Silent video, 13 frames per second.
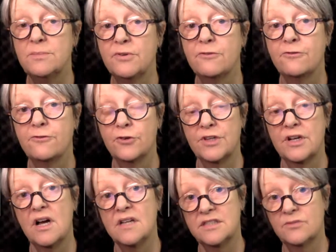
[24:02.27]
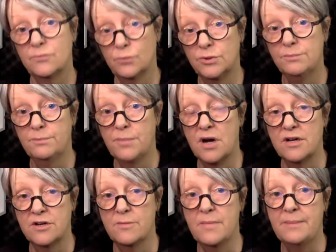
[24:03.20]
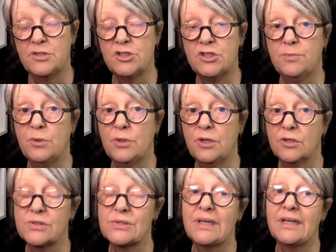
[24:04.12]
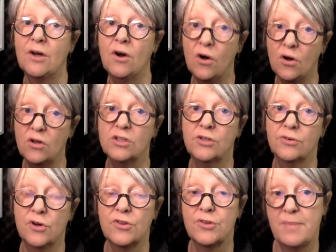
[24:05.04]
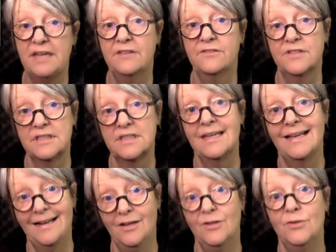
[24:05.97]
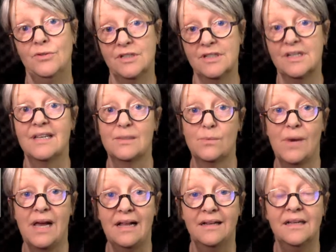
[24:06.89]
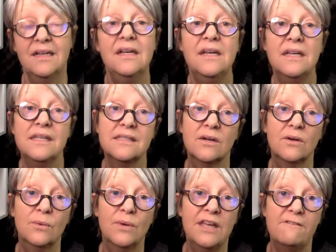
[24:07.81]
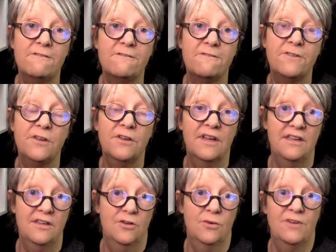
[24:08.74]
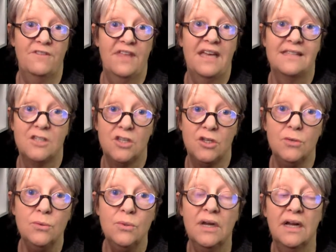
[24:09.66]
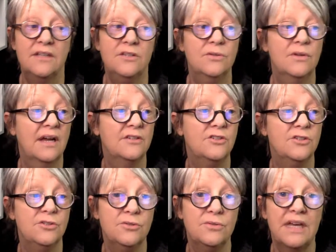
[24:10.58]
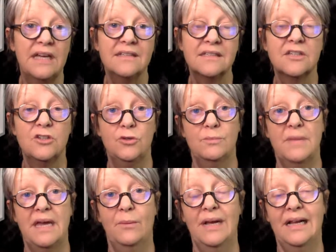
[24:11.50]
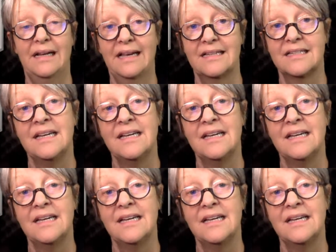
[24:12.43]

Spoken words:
For the cost of one partner membership, you can also get all your author benefits included as well. So if that's you and you do that, you may well get